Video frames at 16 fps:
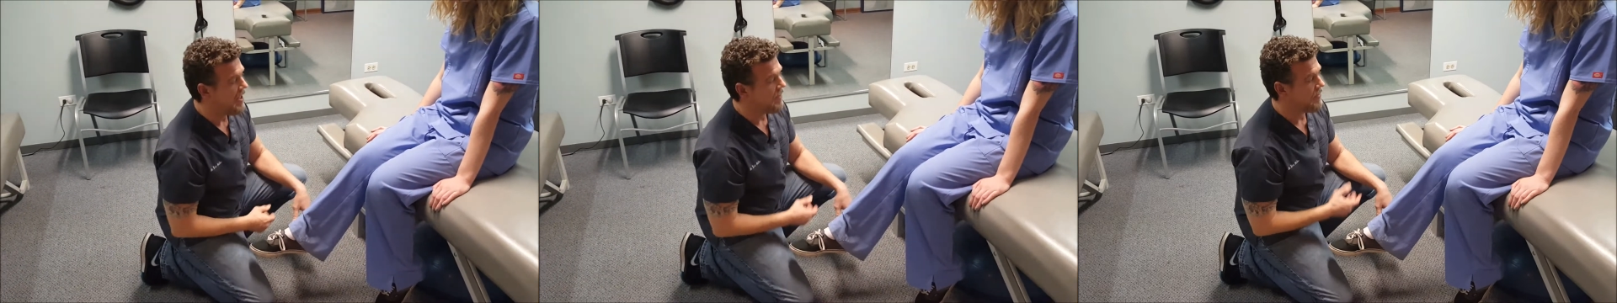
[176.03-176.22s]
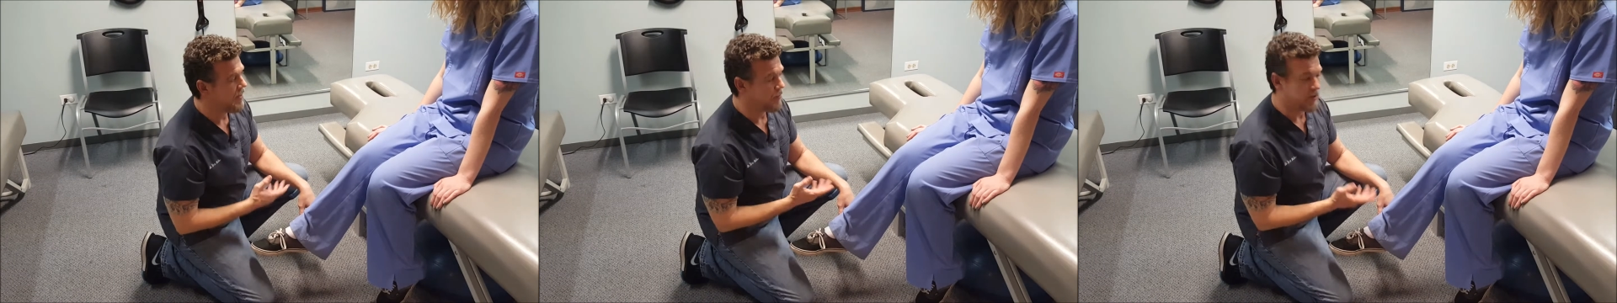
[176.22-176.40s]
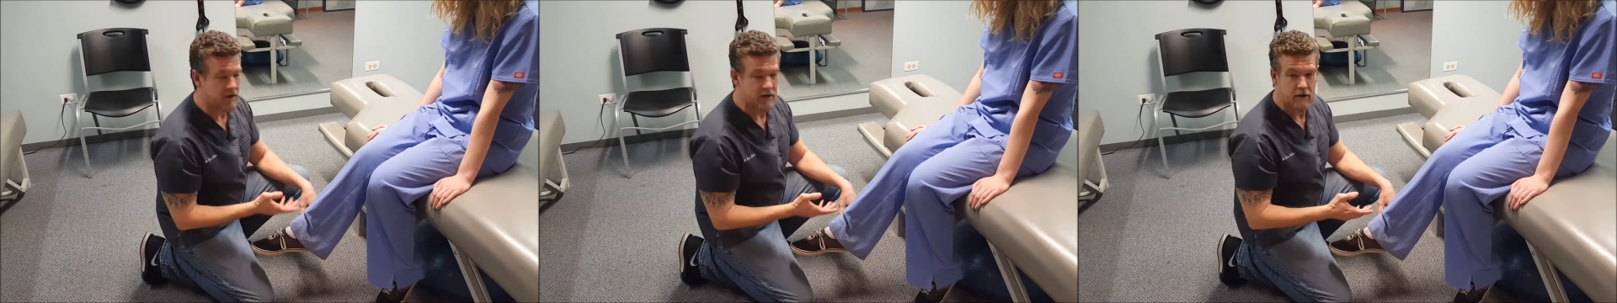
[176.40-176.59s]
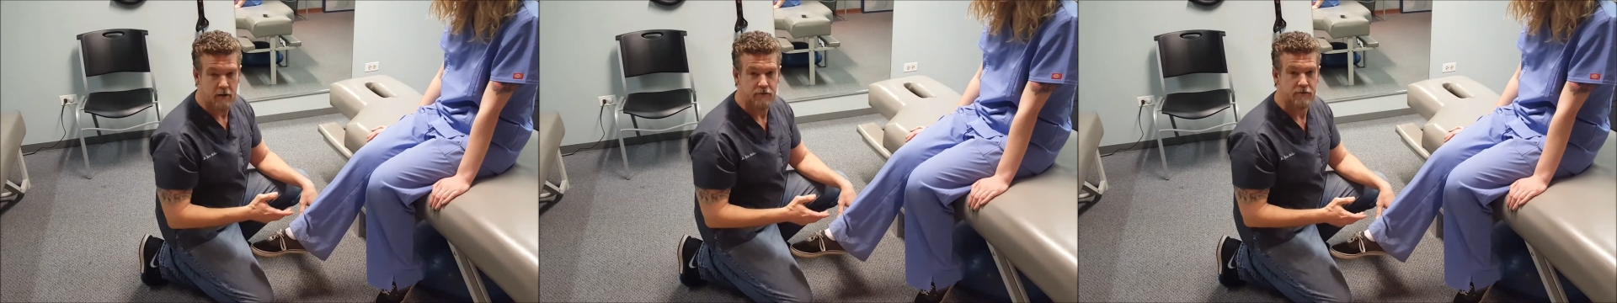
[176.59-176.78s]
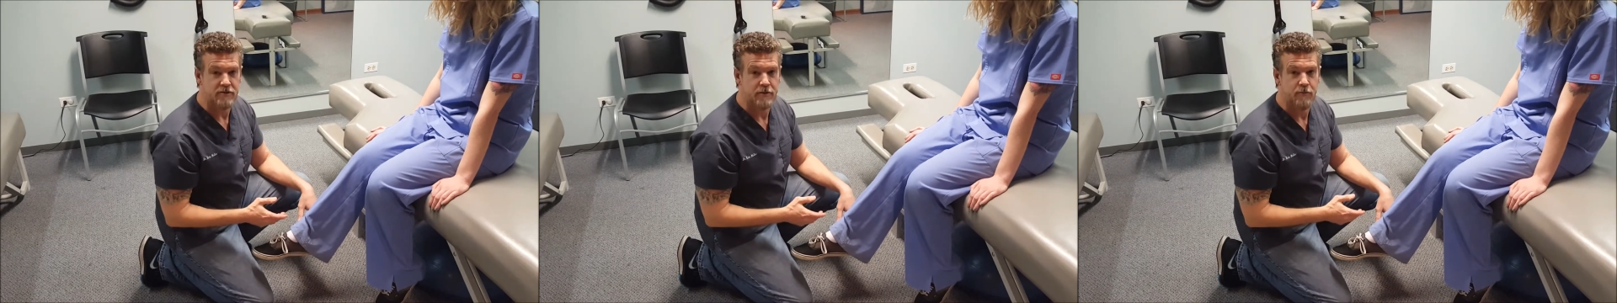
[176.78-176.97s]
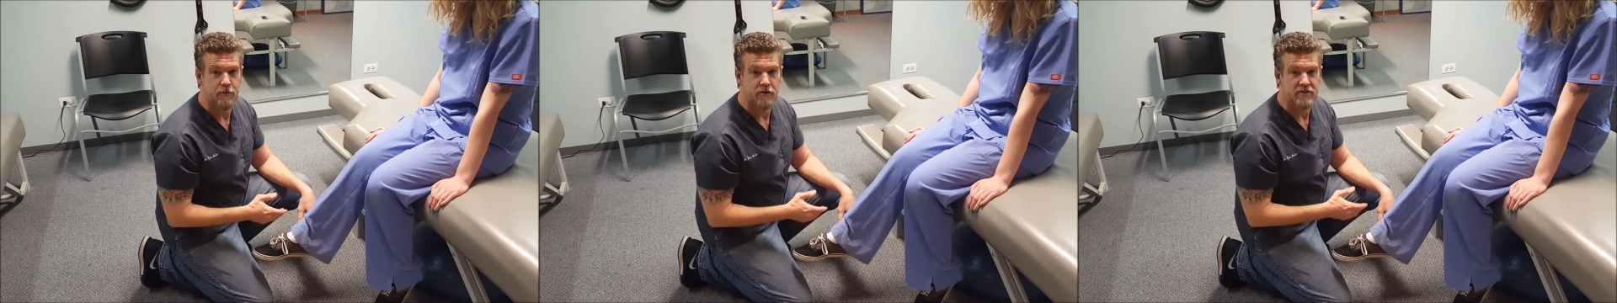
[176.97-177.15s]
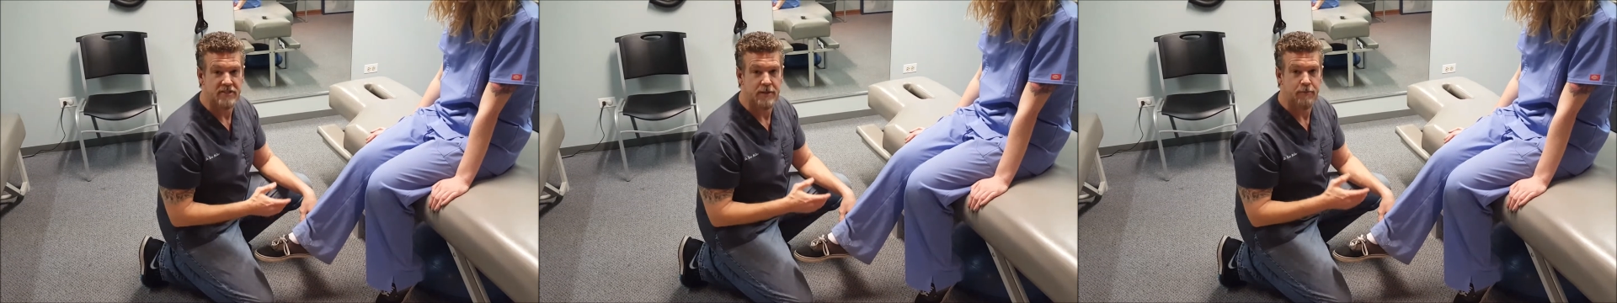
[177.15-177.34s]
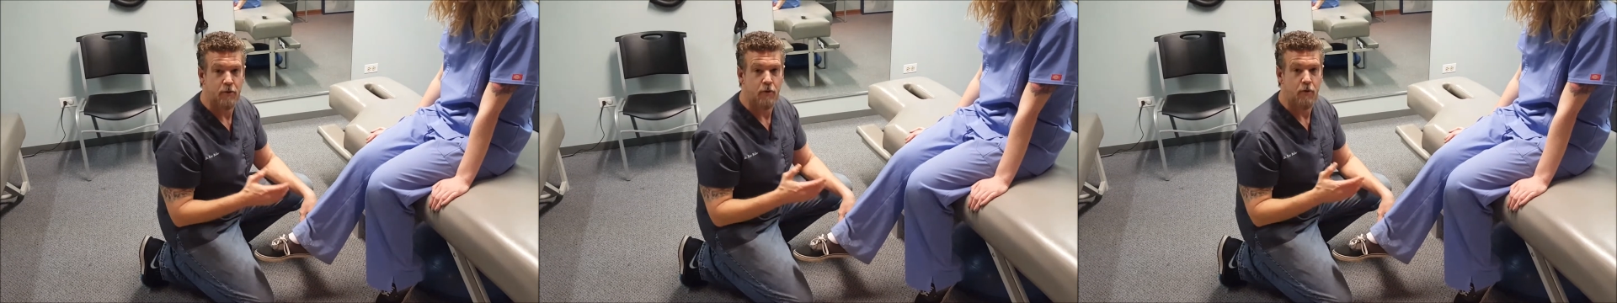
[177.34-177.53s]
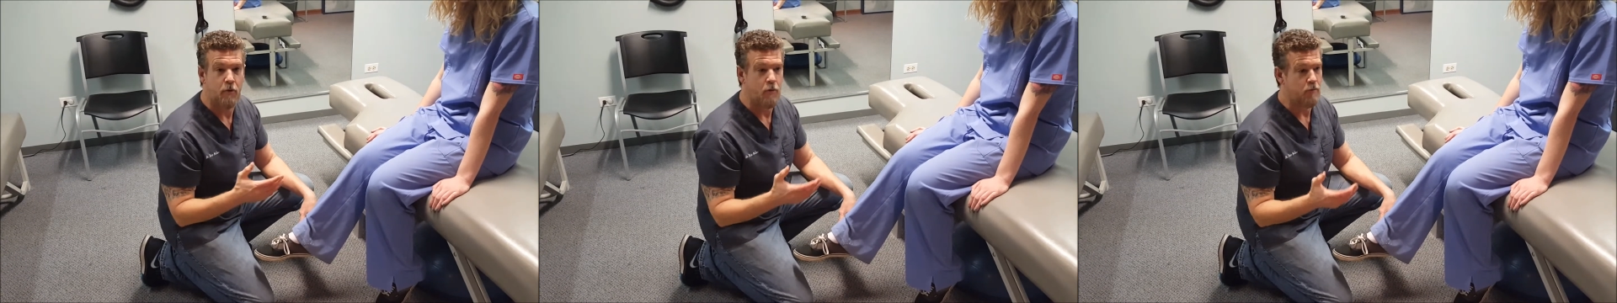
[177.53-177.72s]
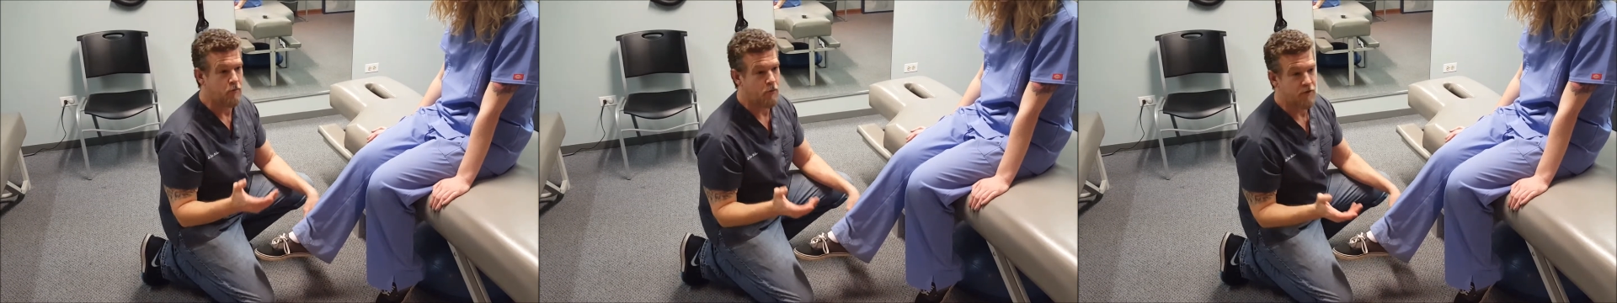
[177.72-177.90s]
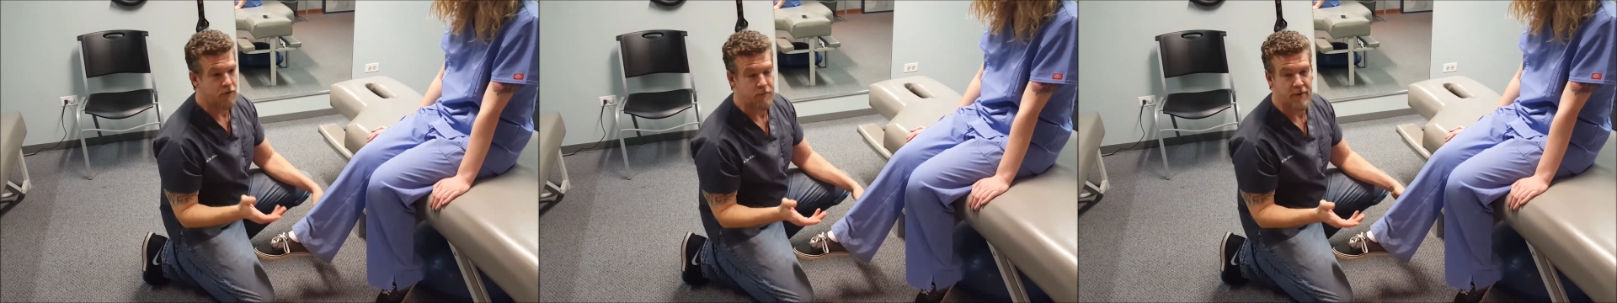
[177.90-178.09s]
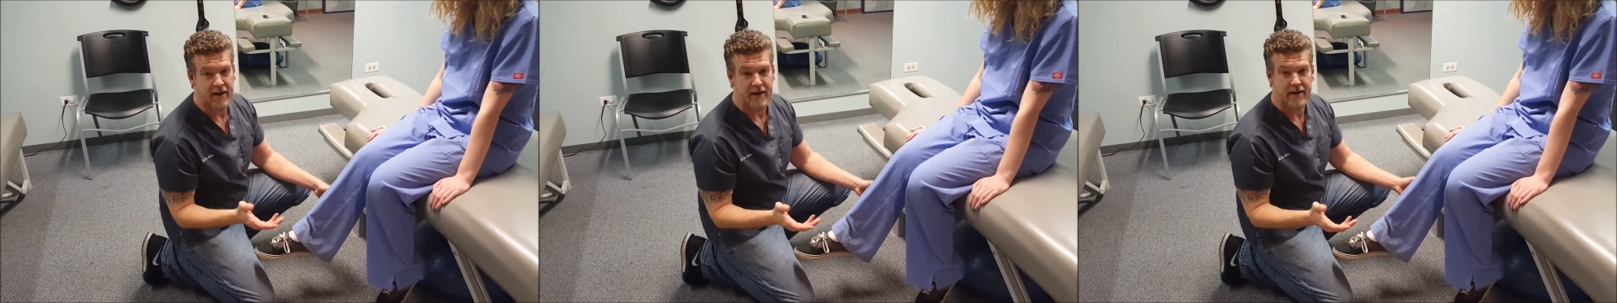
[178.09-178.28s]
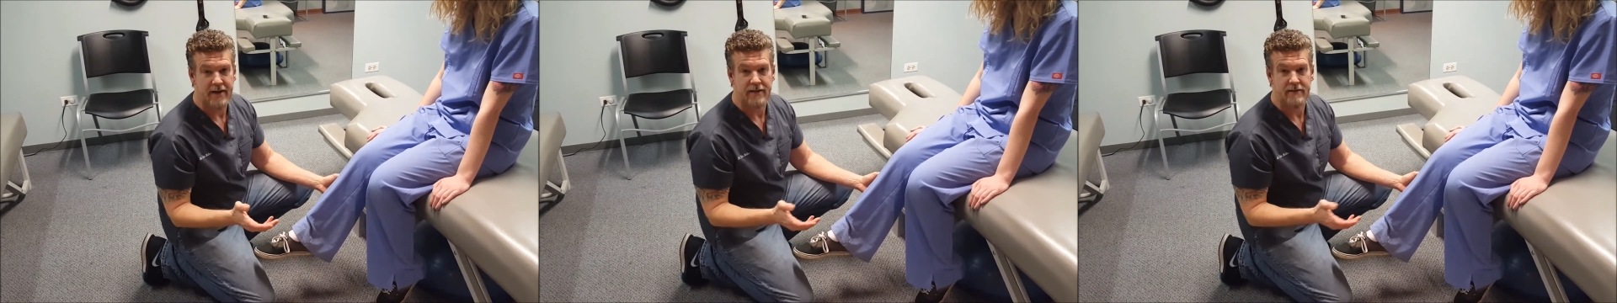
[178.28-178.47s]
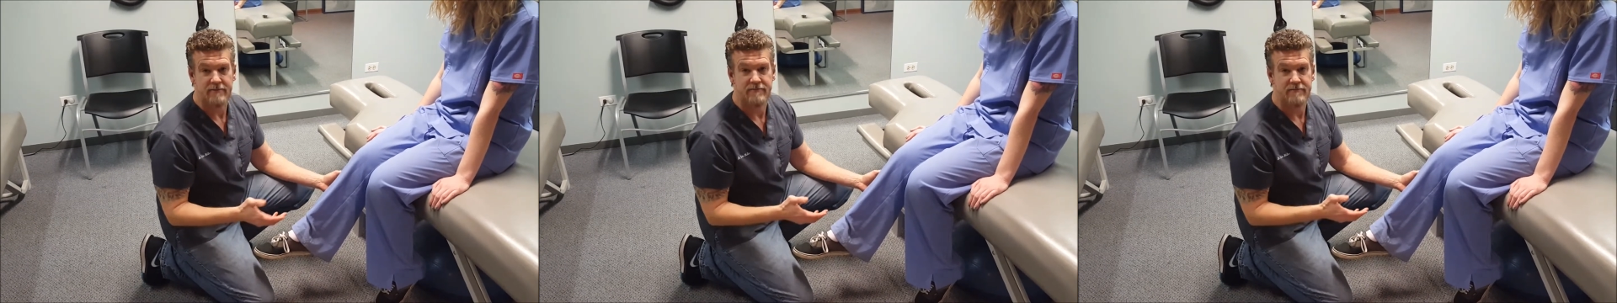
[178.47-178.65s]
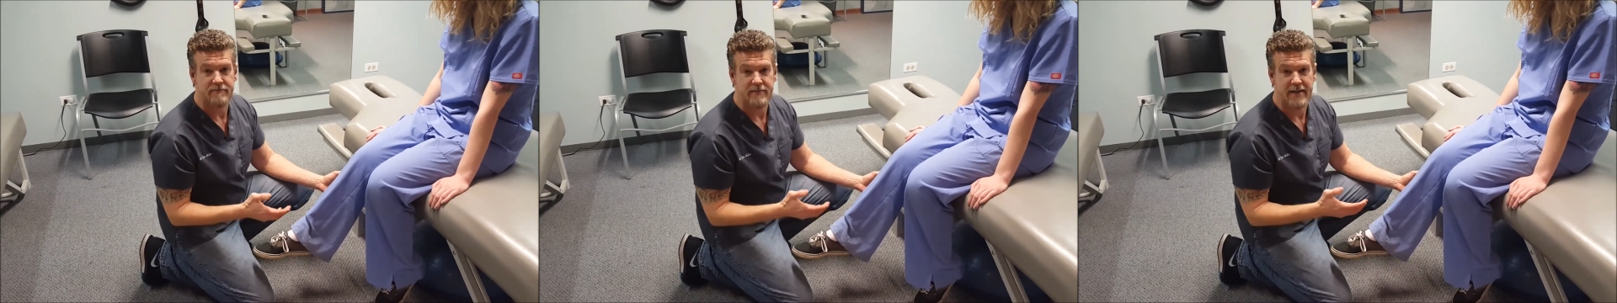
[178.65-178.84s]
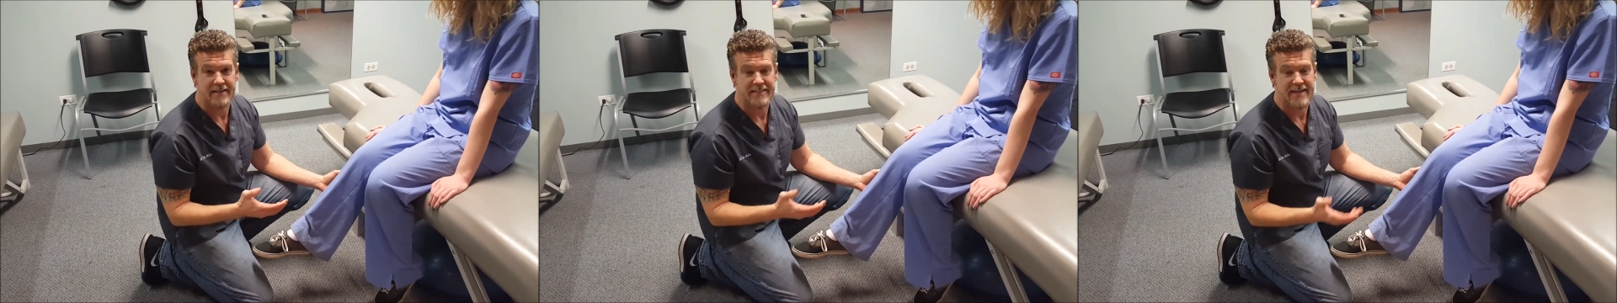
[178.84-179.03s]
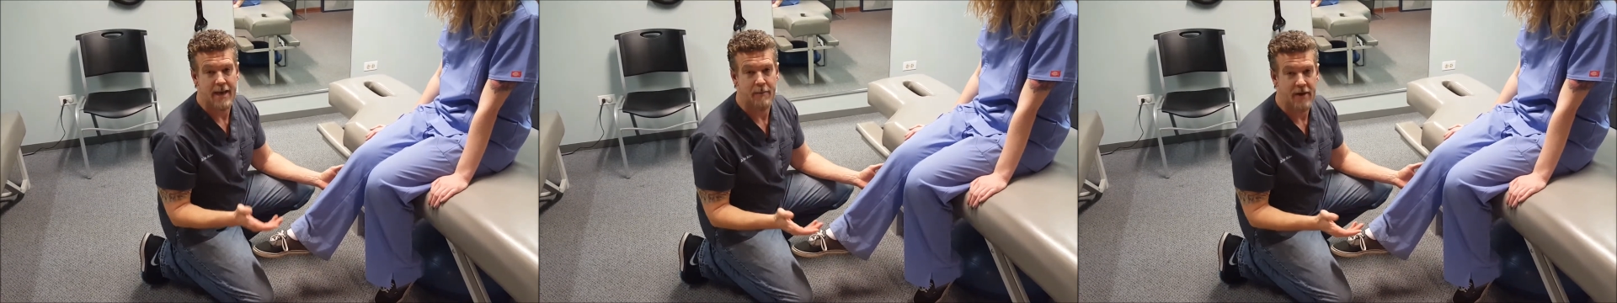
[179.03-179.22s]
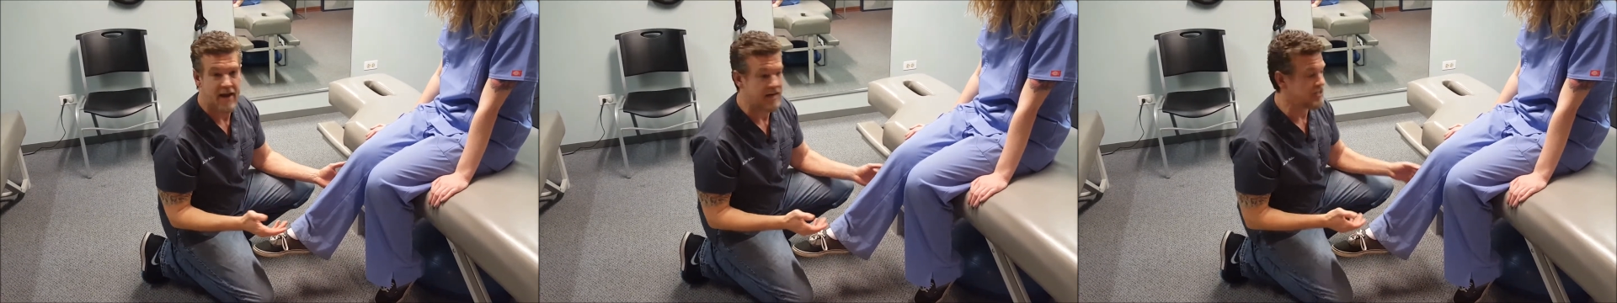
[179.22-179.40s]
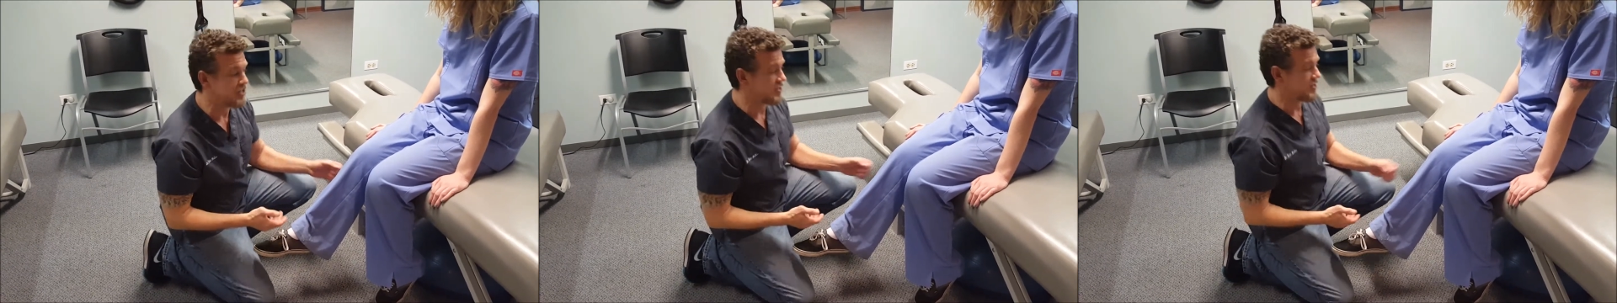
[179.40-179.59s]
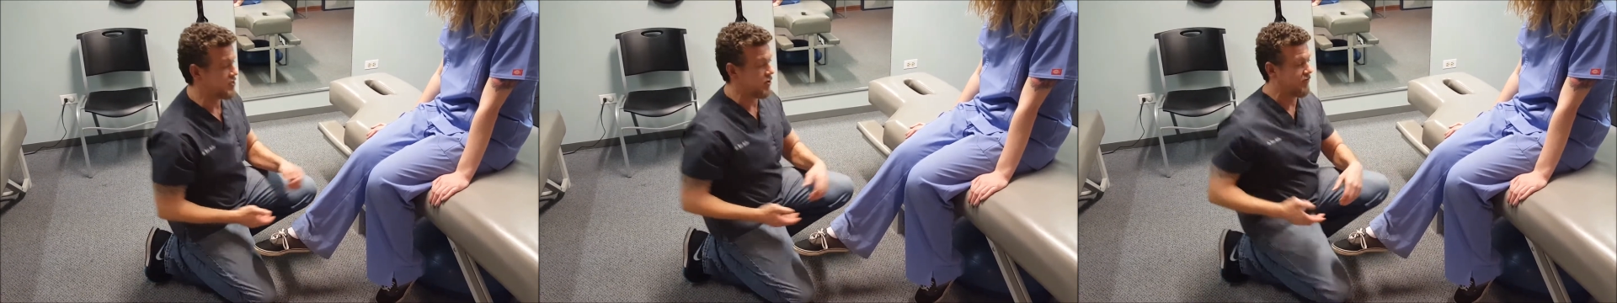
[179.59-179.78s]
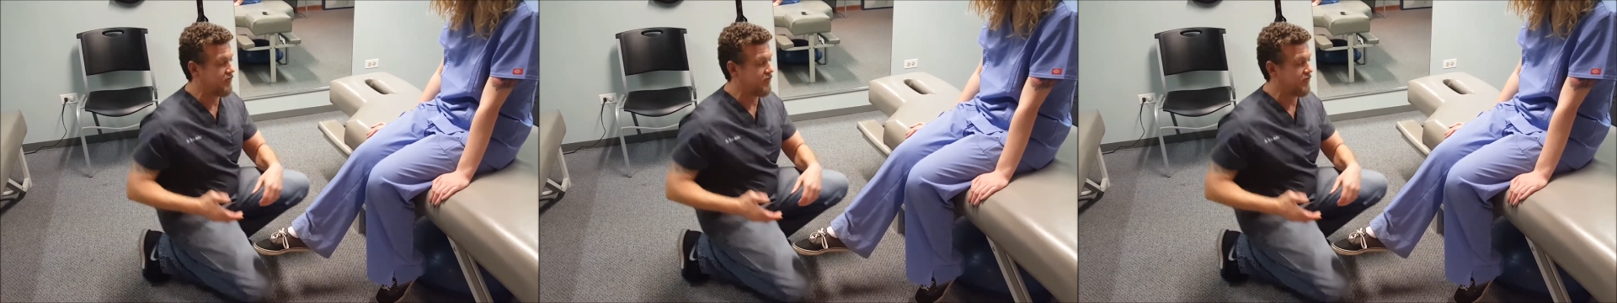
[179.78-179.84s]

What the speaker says: then we're going to go through some real simple orthopedic examinations. So